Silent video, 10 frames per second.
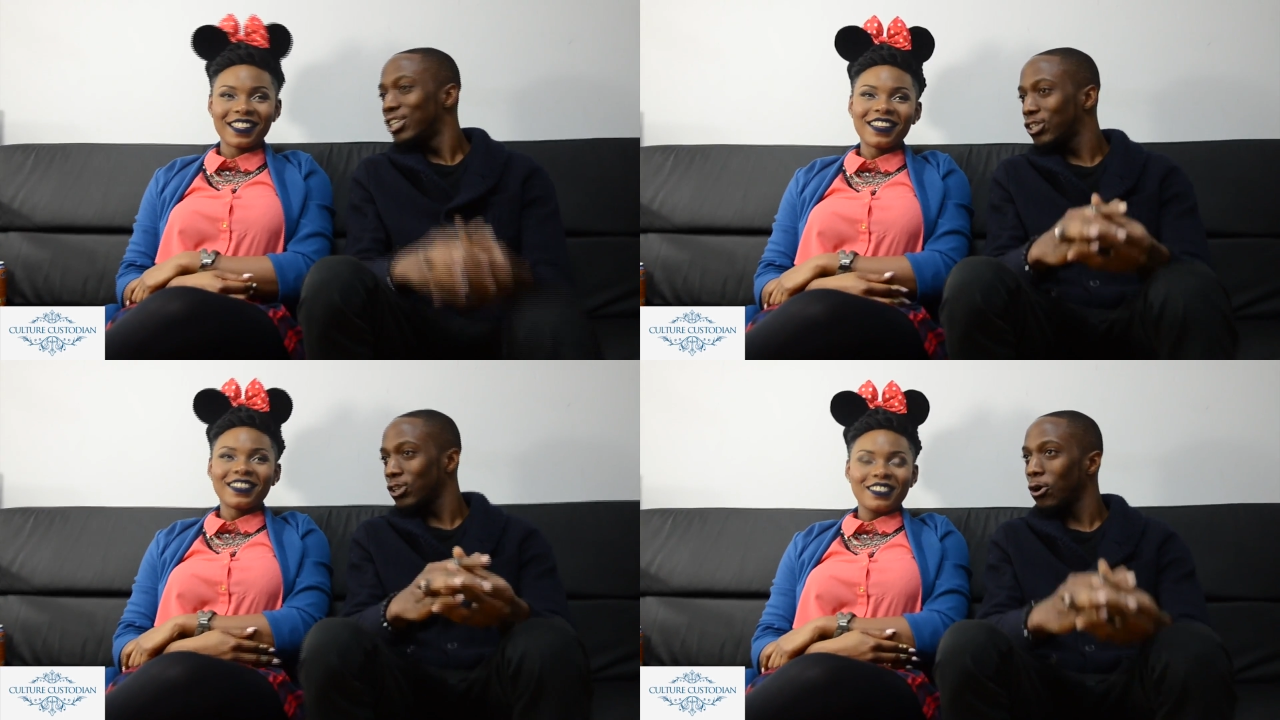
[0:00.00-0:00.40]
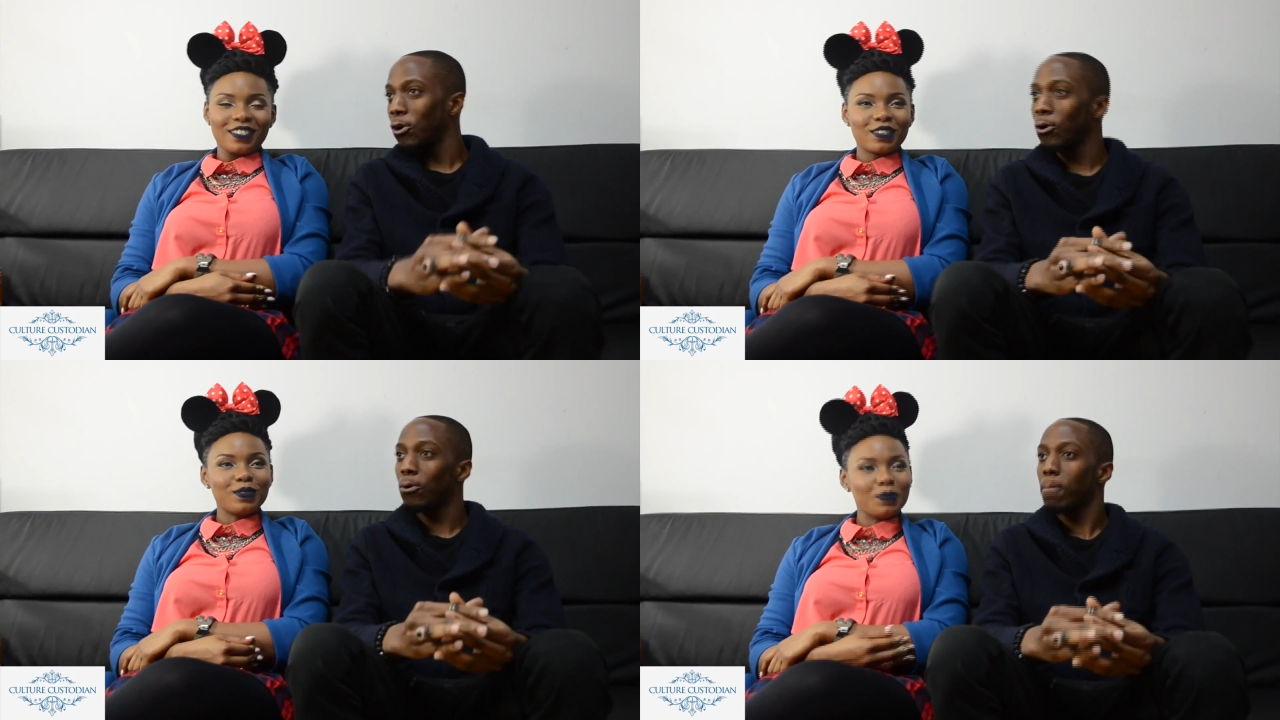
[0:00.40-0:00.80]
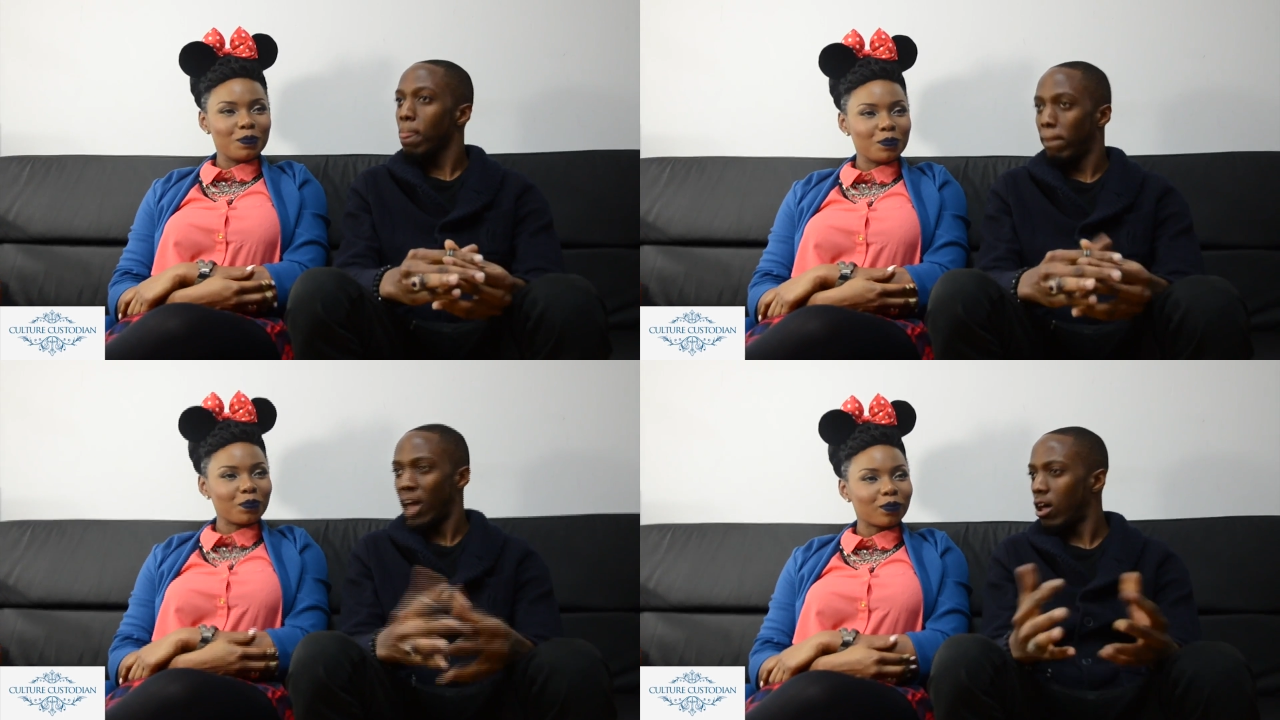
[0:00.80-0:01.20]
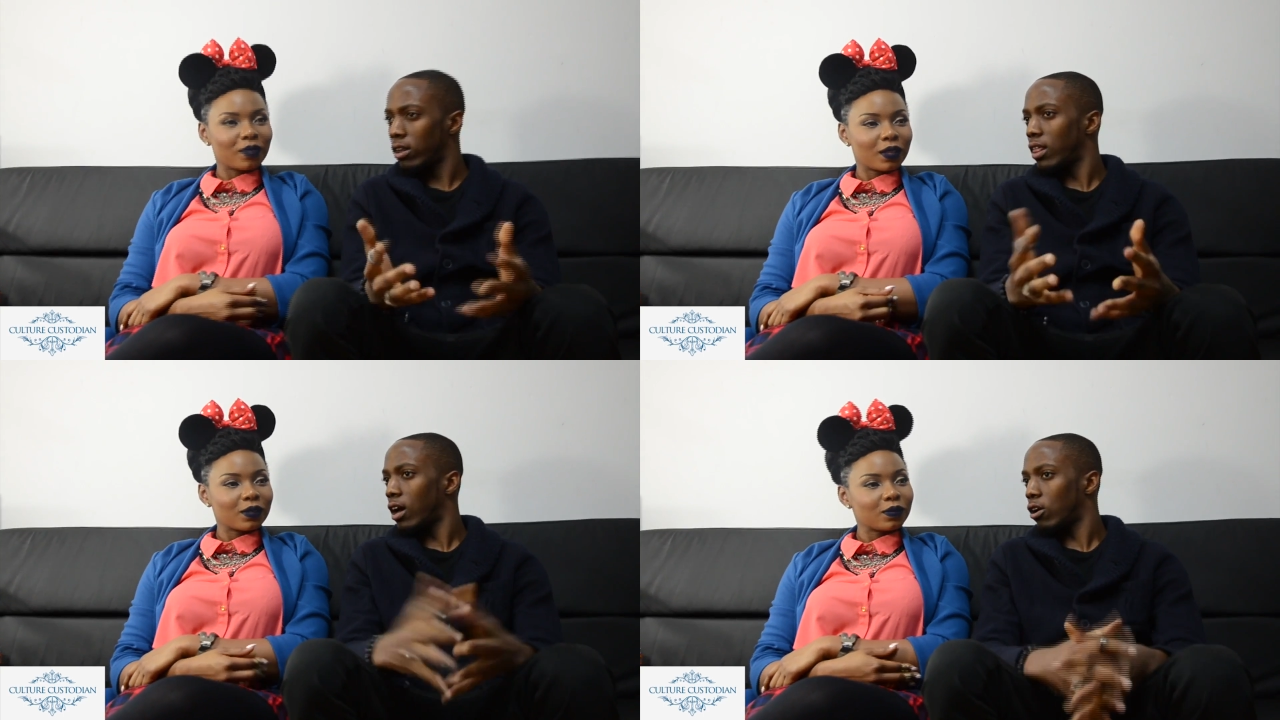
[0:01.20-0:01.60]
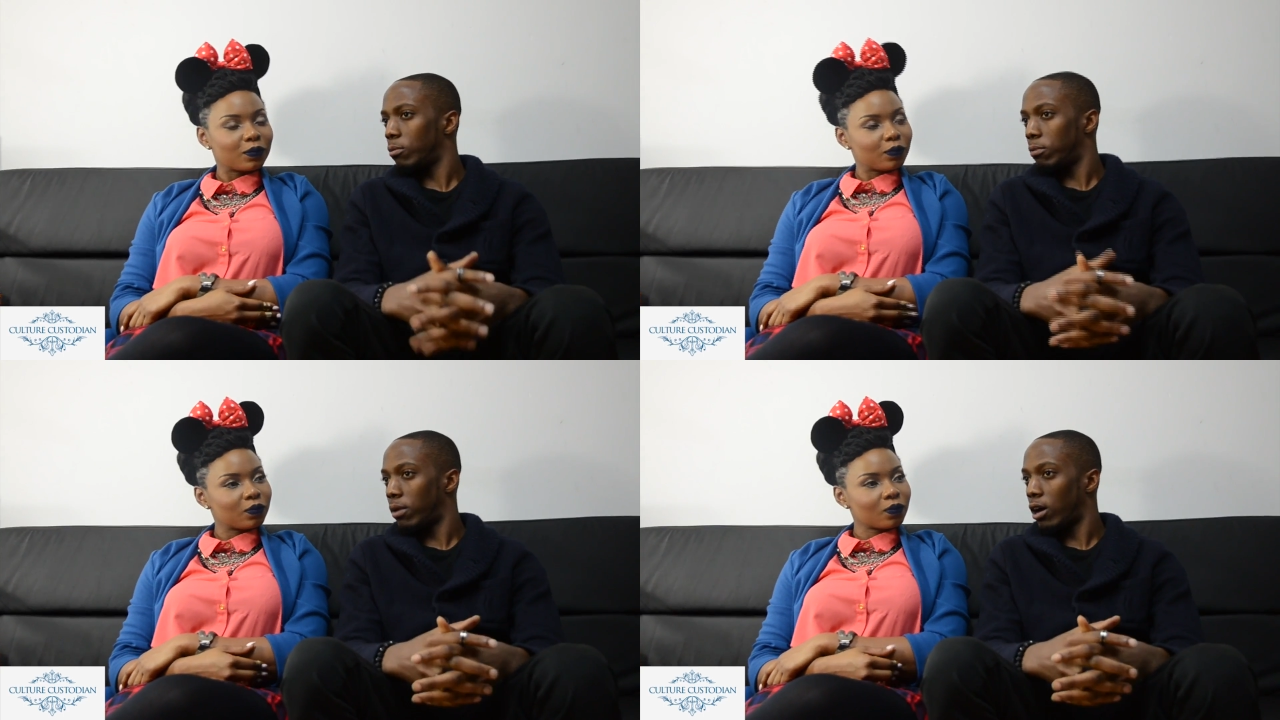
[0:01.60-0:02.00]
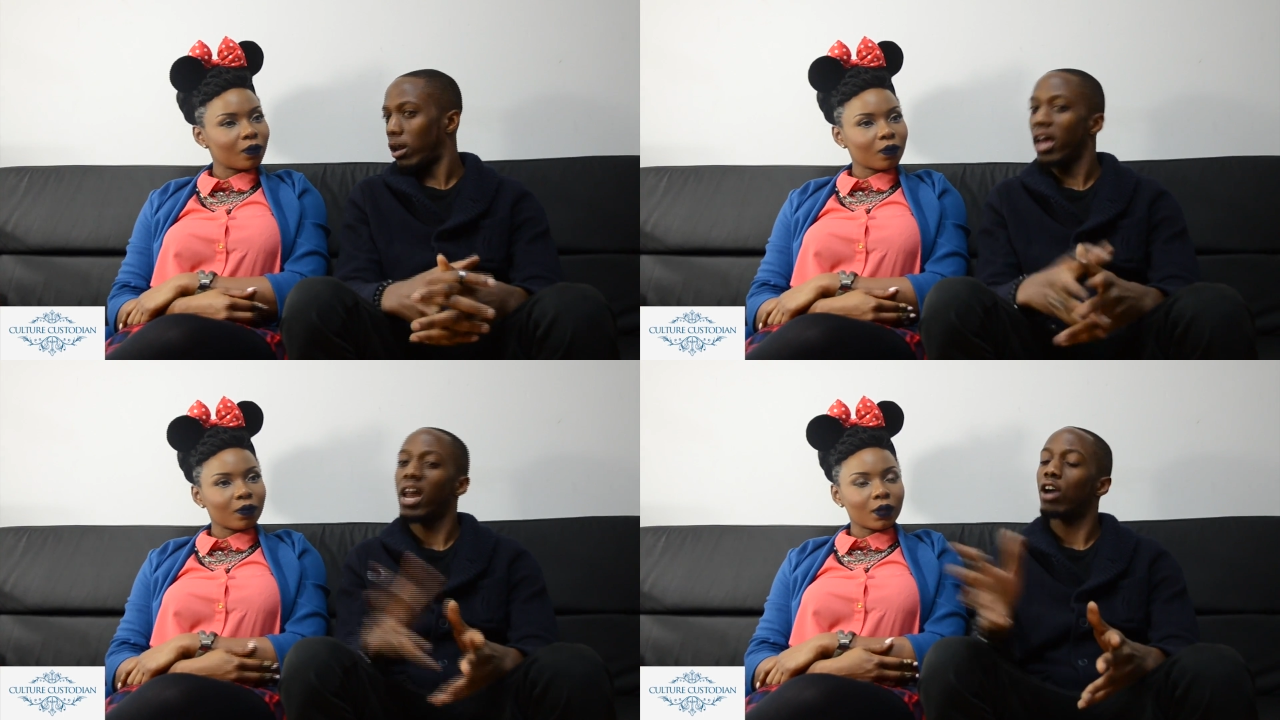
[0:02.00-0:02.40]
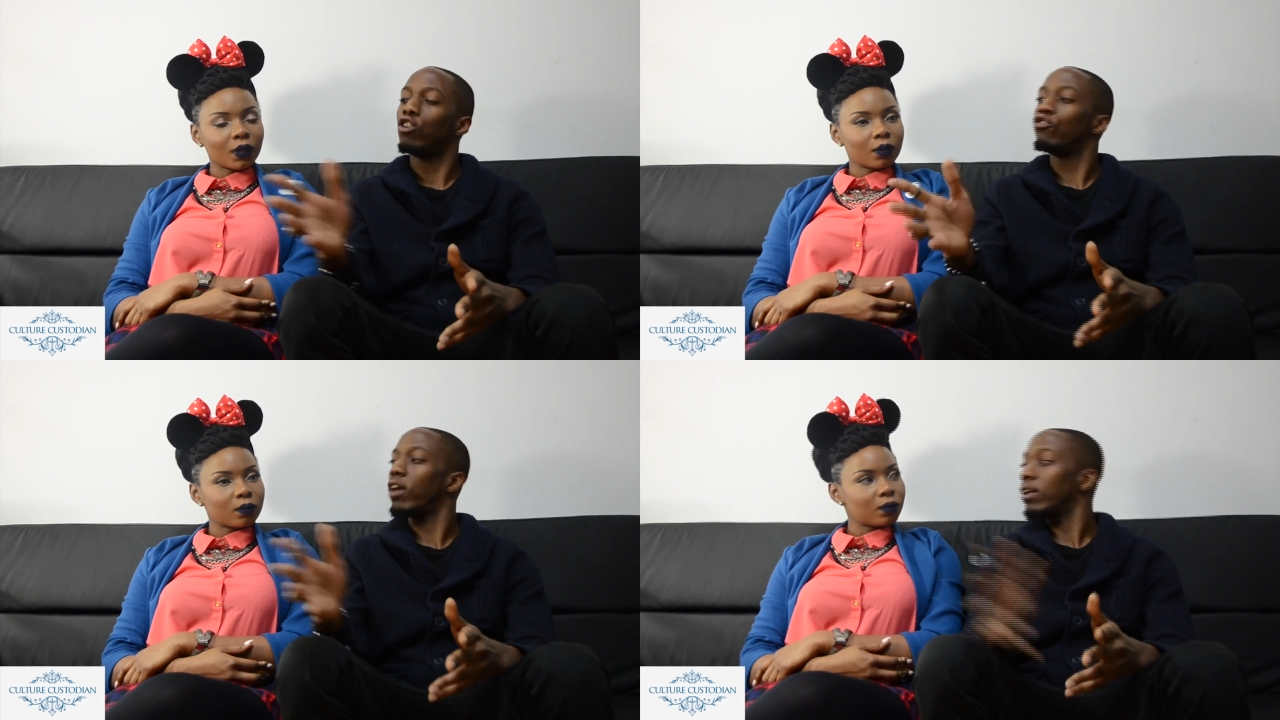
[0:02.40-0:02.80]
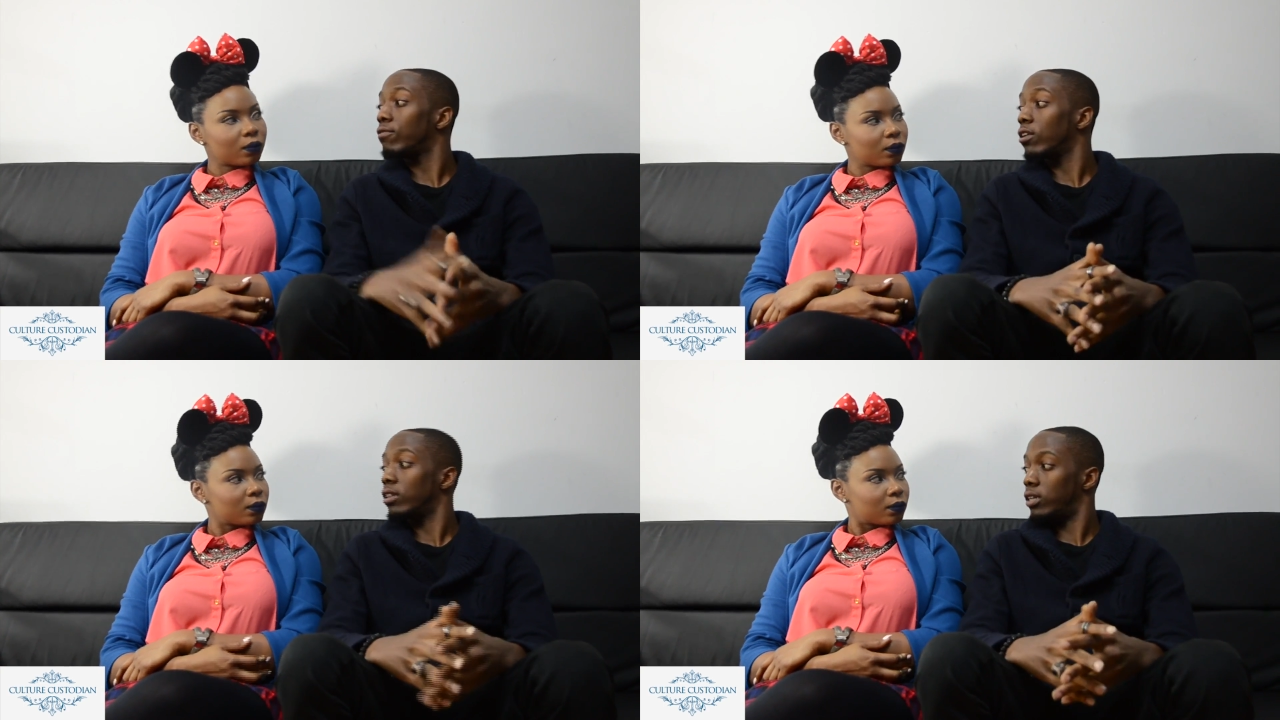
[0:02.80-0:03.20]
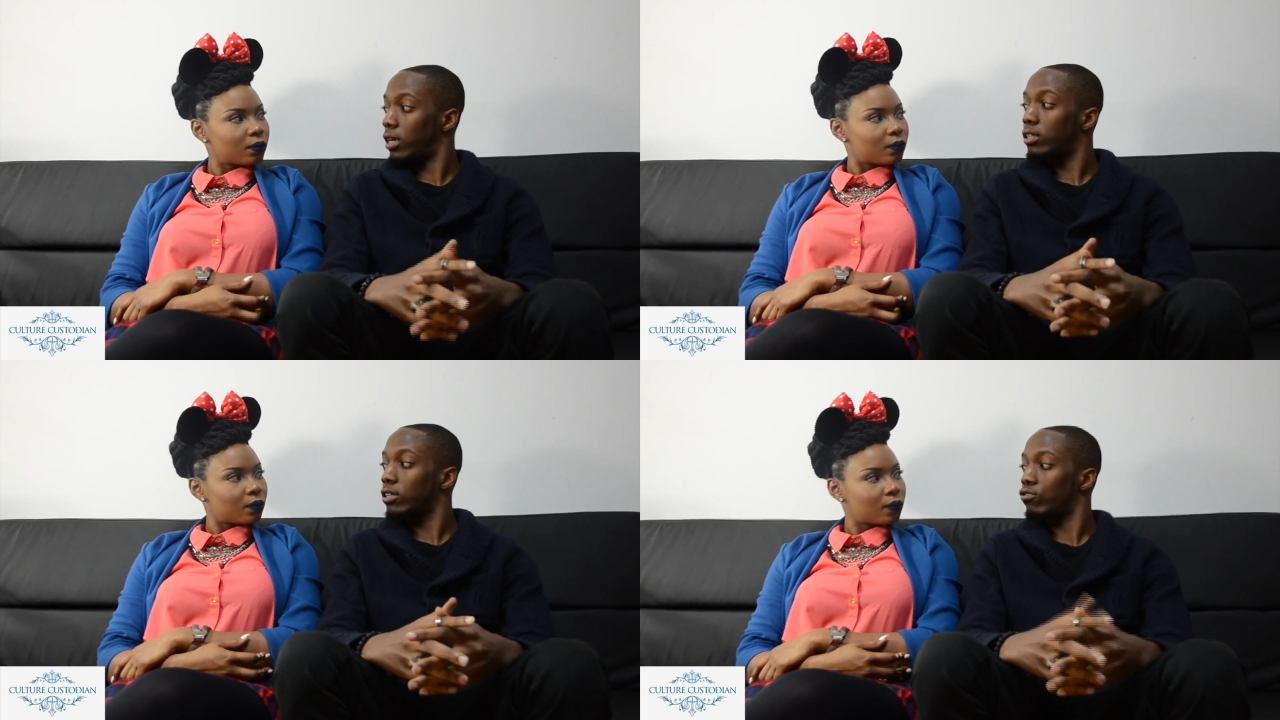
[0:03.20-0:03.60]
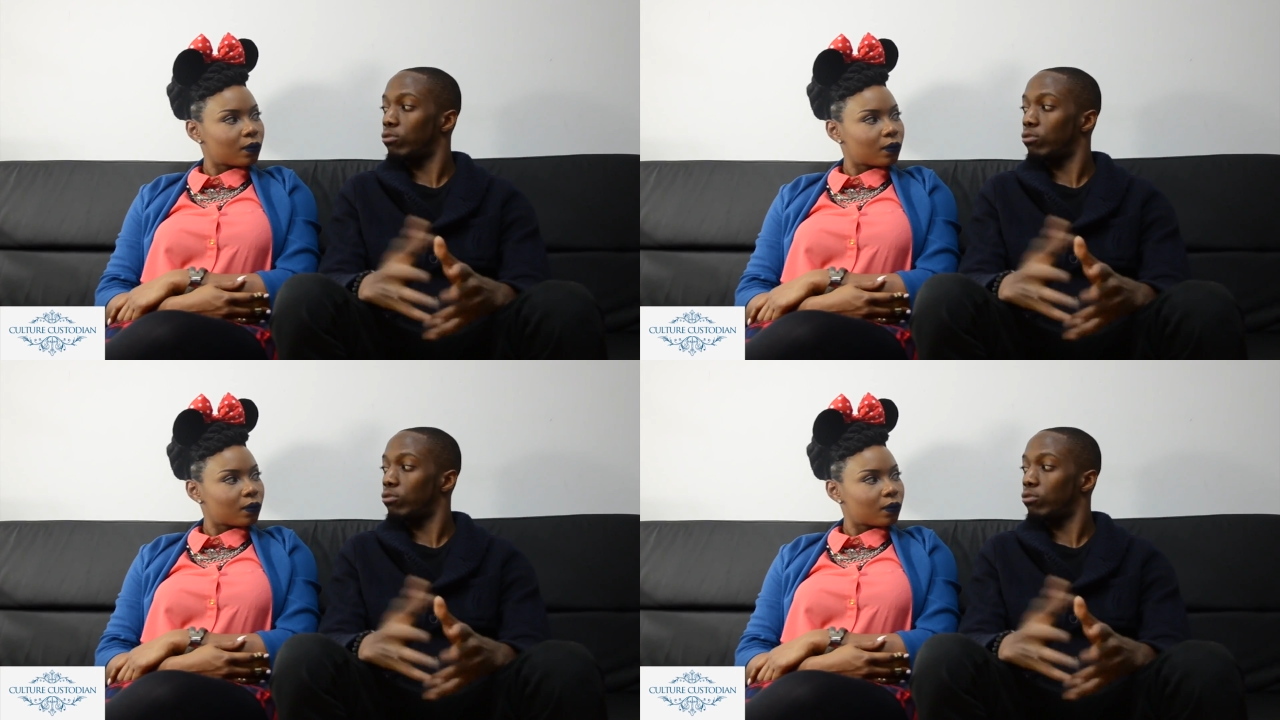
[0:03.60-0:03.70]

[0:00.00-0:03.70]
Speaker 1: So, mm. how did that come about? And are you ready for the dating